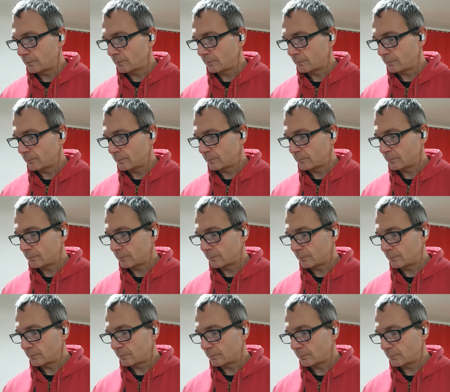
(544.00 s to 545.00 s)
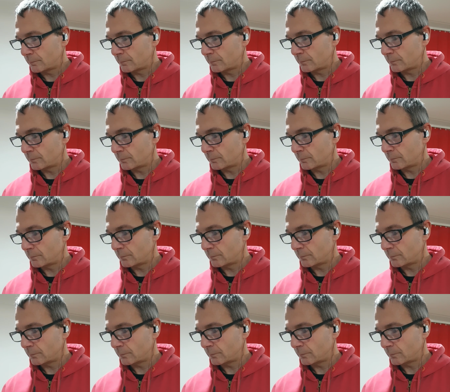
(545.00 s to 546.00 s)

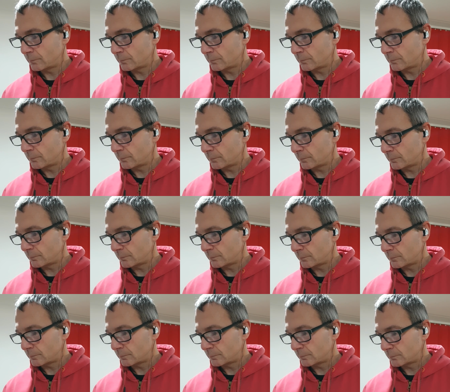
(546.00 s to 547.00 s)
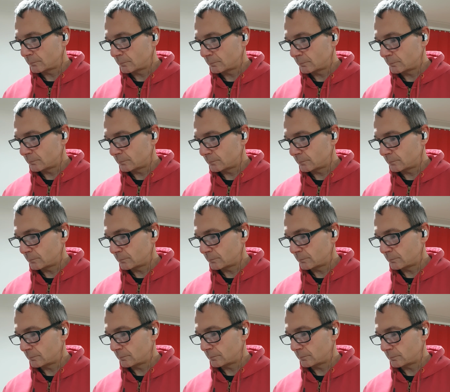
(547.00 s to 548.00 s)

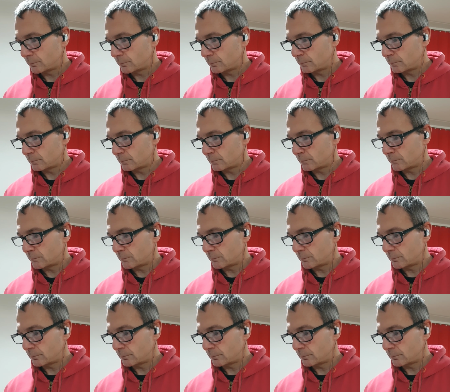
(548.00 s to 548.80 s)
(no one is talking)